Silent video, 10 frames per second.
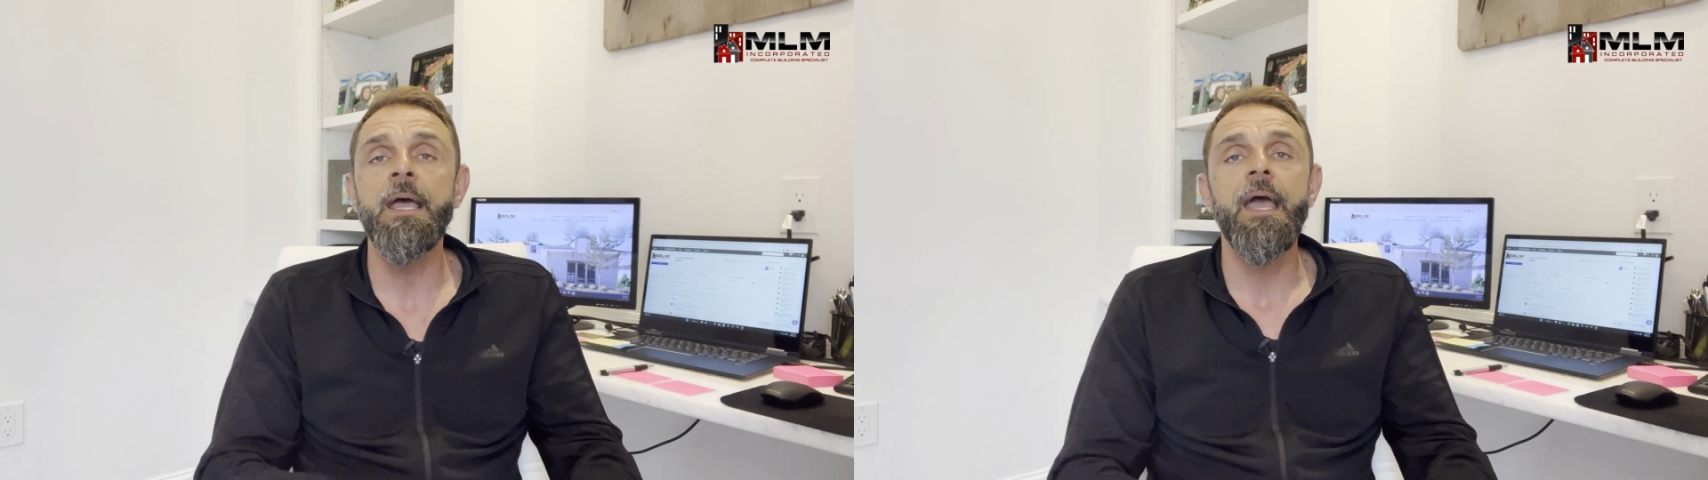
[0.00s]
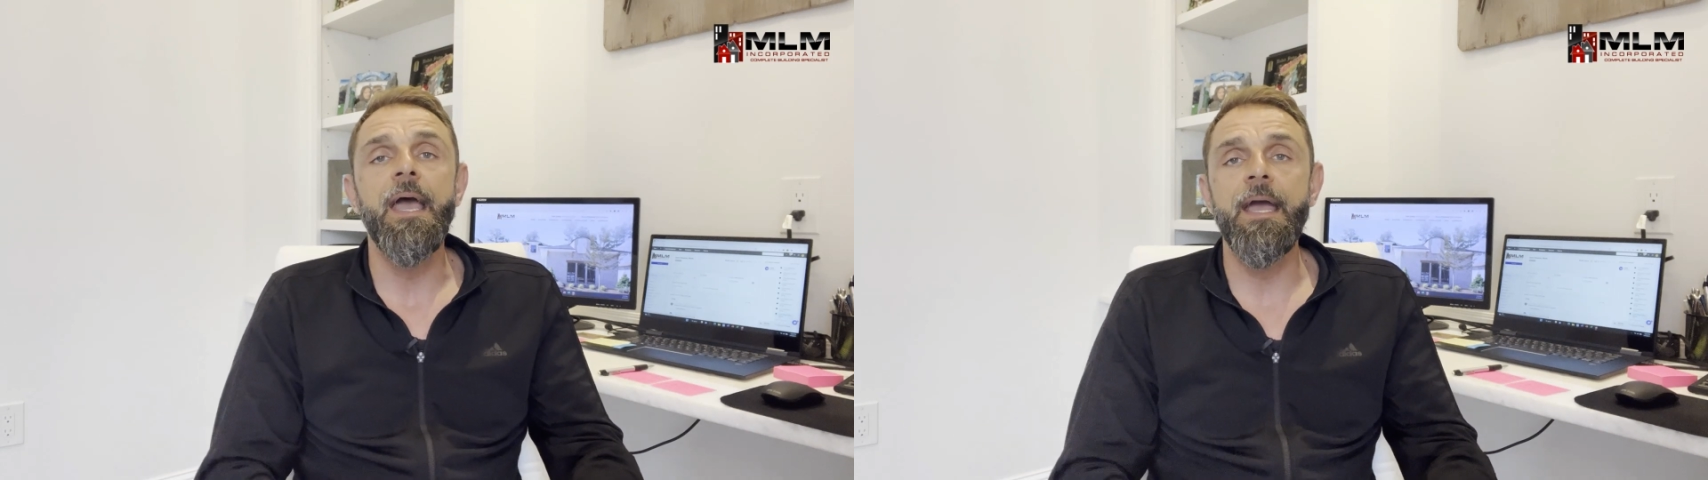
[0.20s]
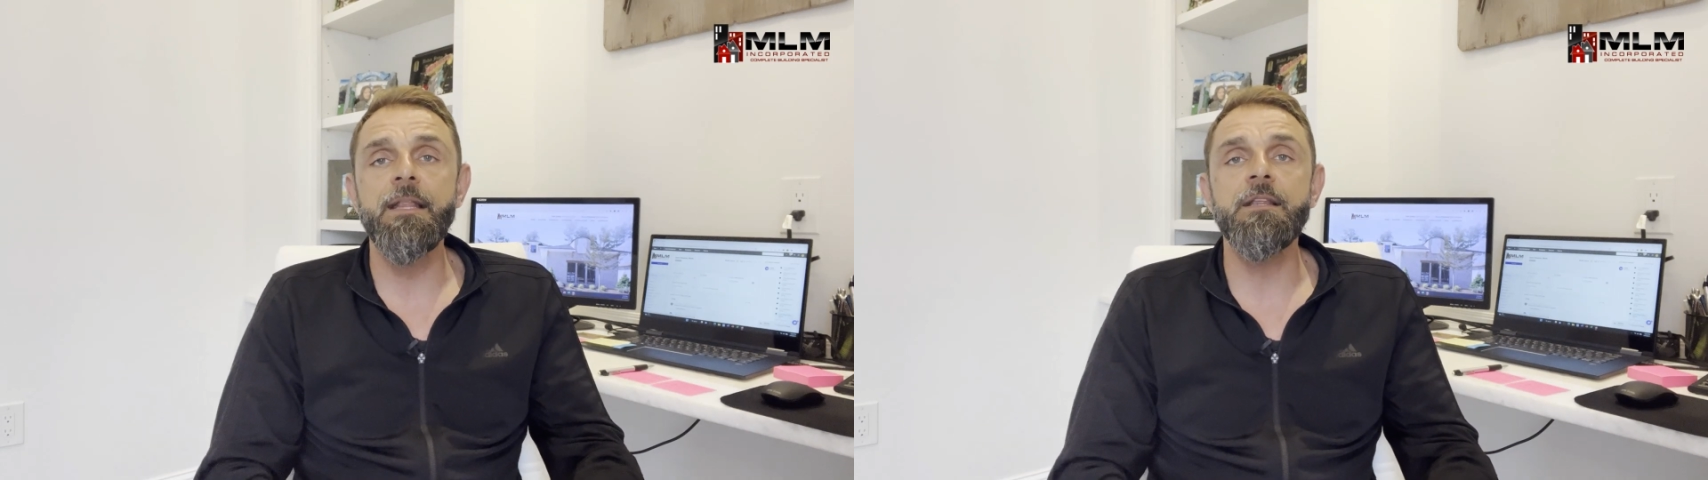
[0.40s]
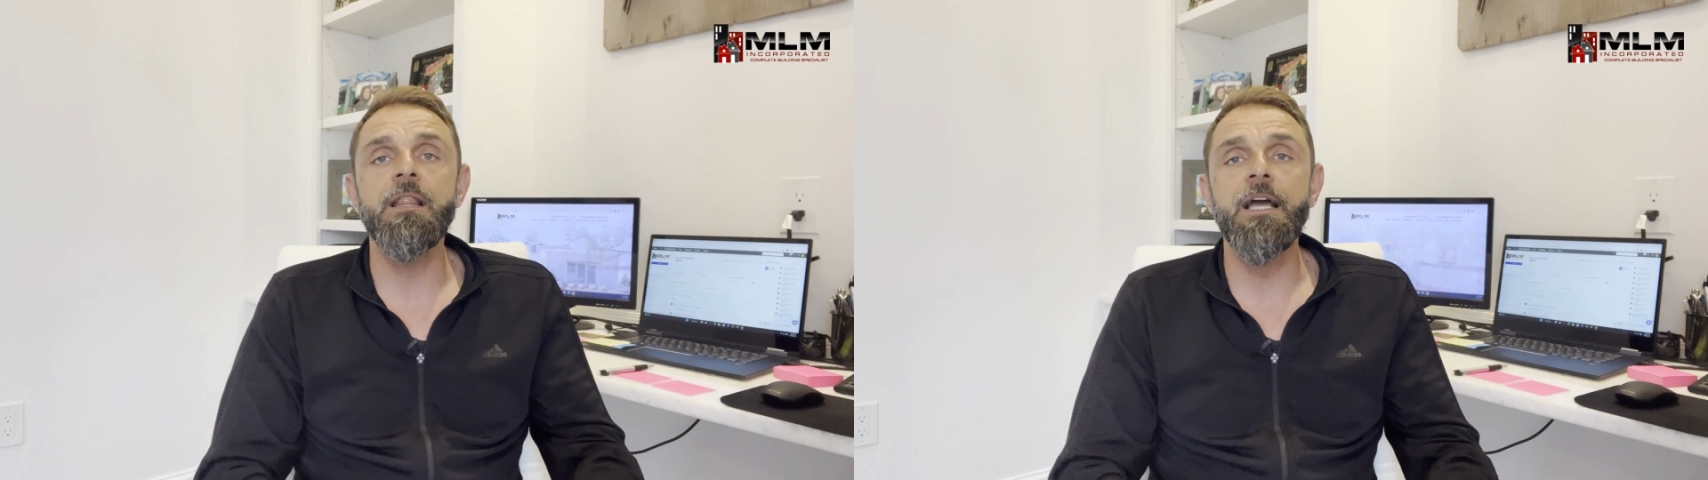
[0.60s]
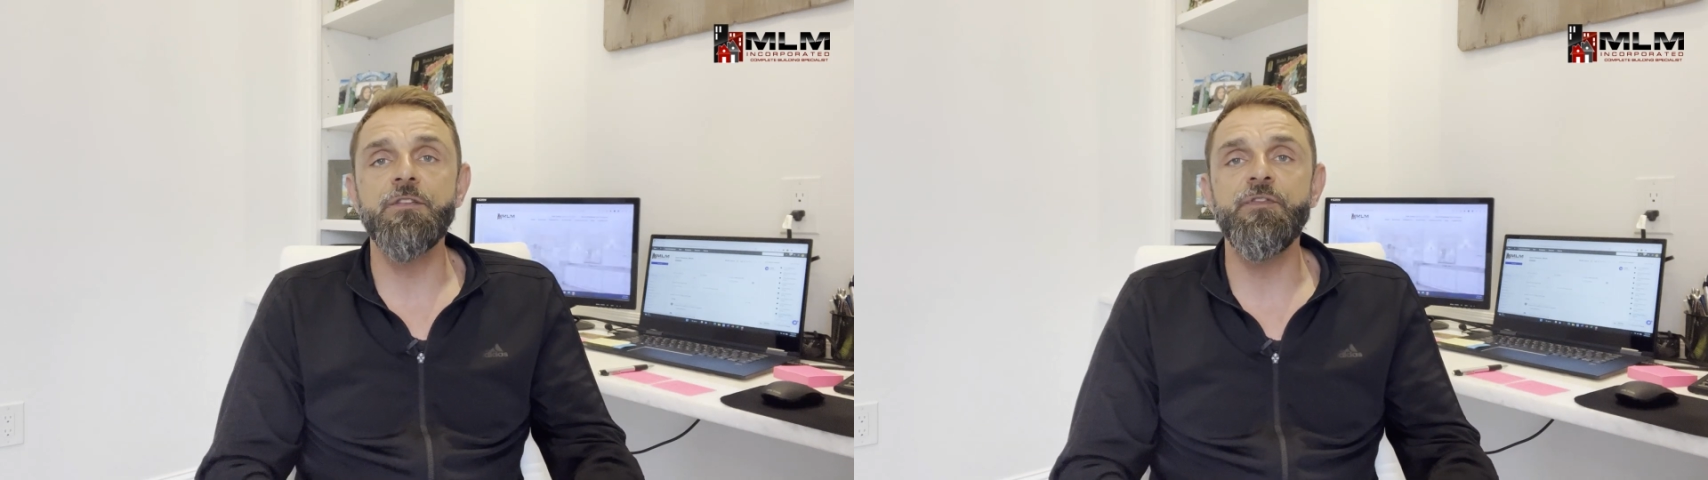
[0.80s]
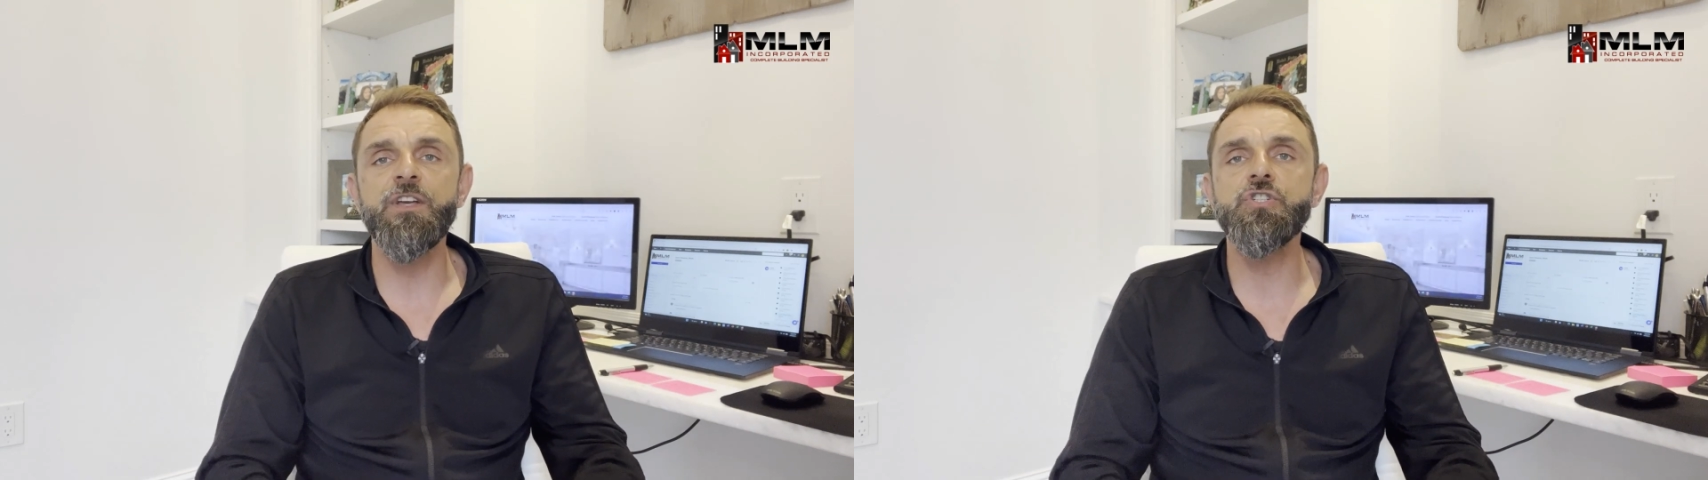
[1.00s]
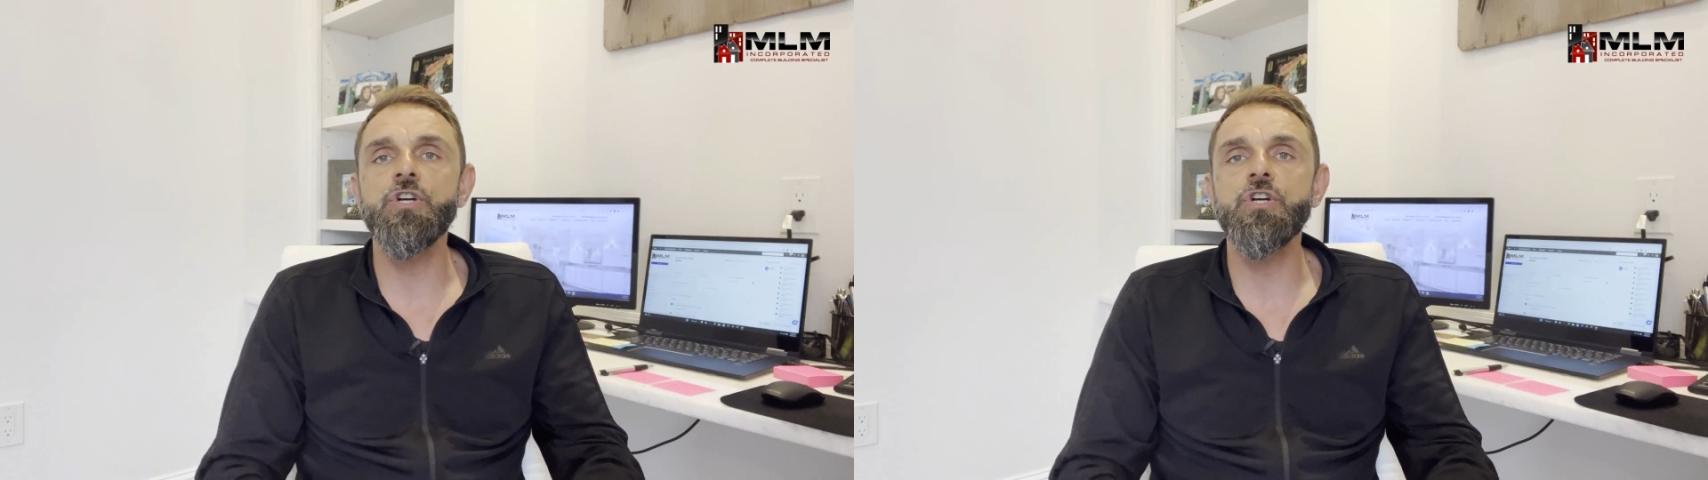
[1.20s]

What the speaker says: and the light fixture,